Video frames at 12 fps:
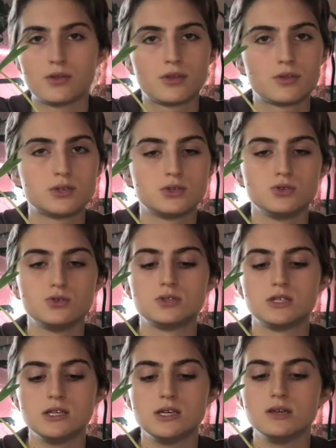till you
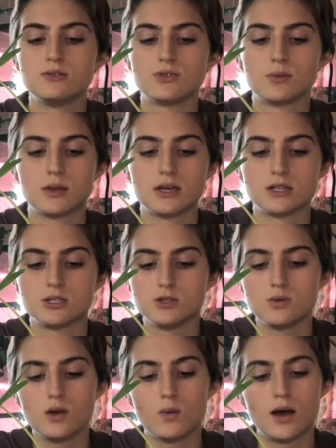see if the plant's
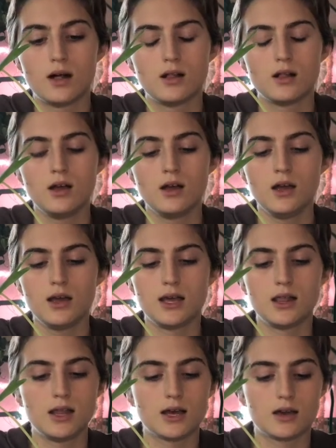doing well in
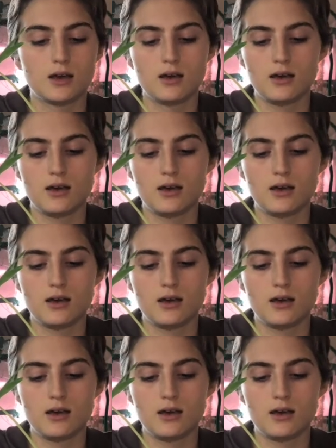leca.